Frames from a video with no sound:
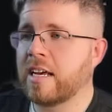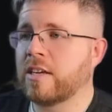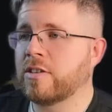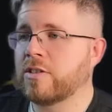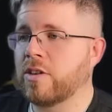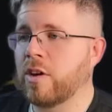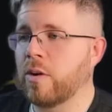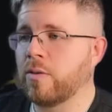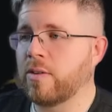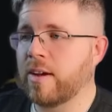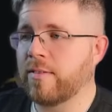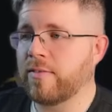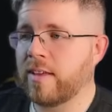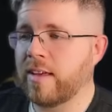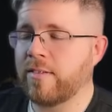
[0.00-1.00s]
So
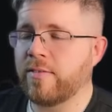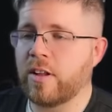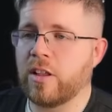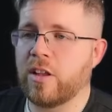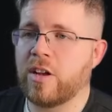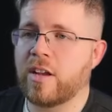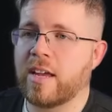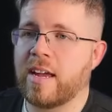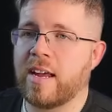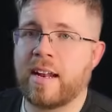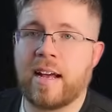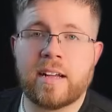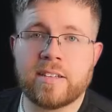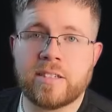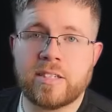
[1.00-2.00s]
definitely give it a look, and
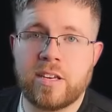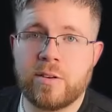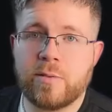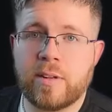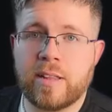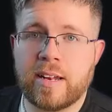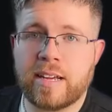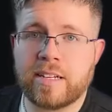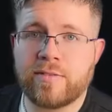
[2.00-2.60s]
I'll see you in the next